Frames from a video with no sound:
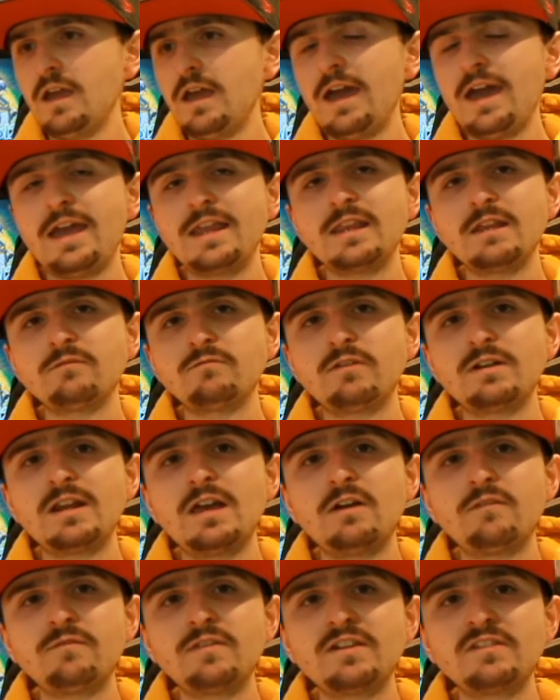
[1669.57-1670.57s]
And I've run
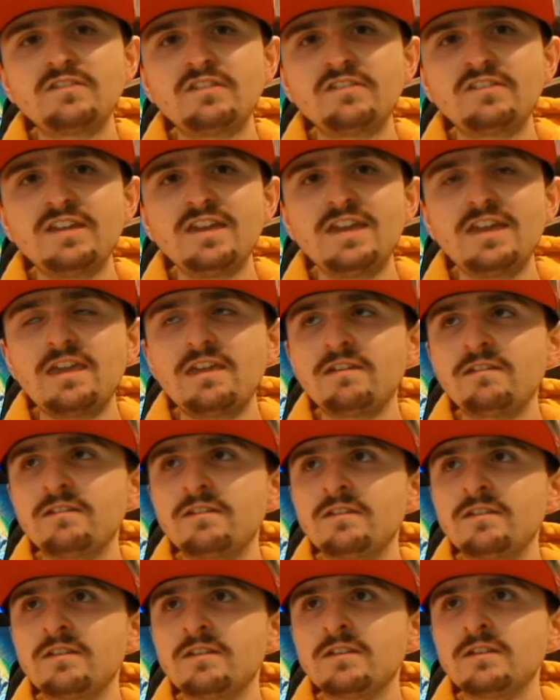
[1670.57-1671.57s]
out of things to say.
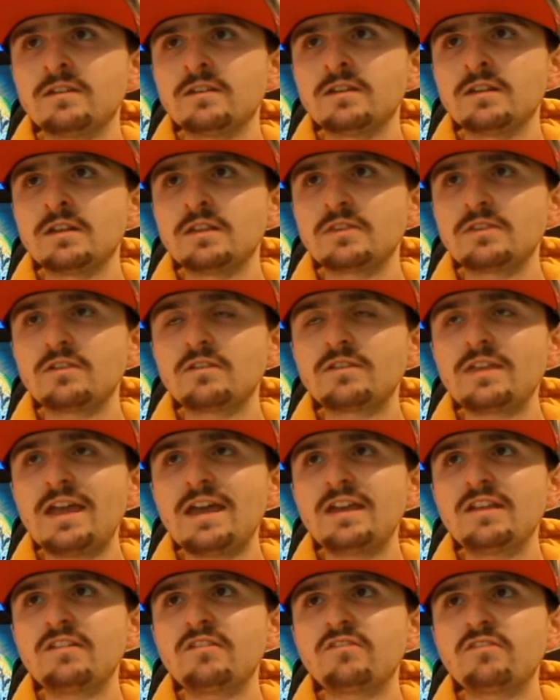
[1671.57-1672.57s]
So
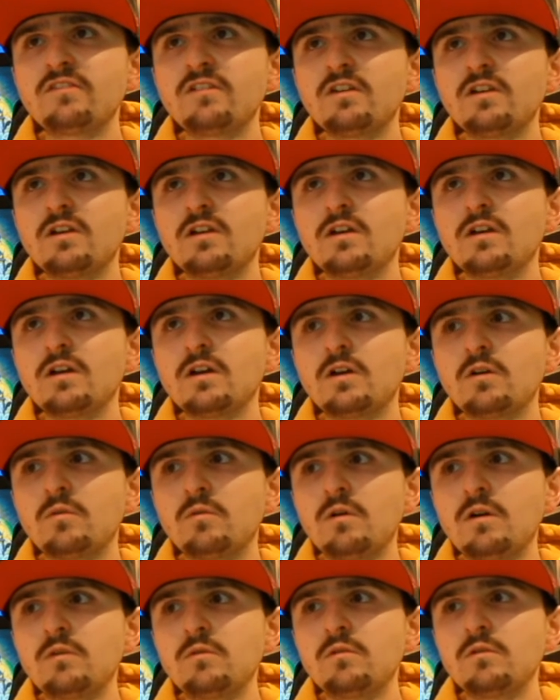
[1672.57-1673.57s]
that is a
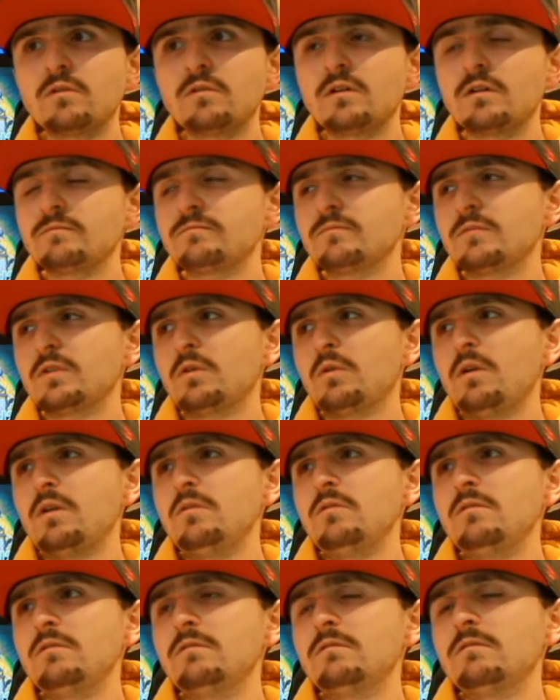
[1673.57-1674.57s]
quote, a
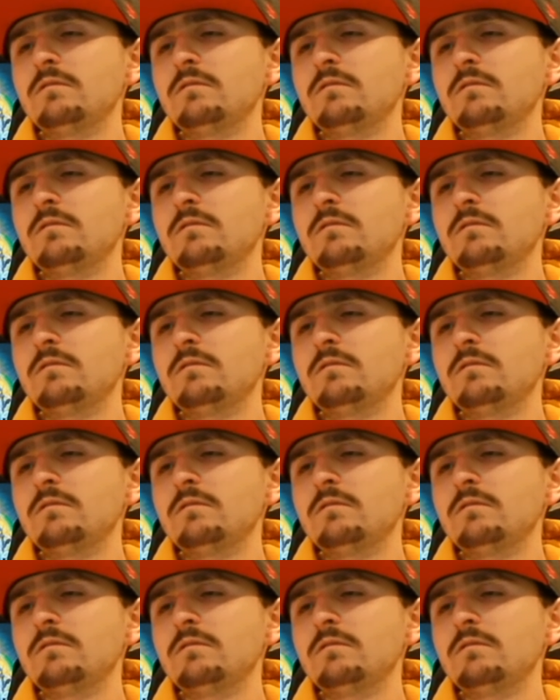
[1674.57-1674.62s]
quote.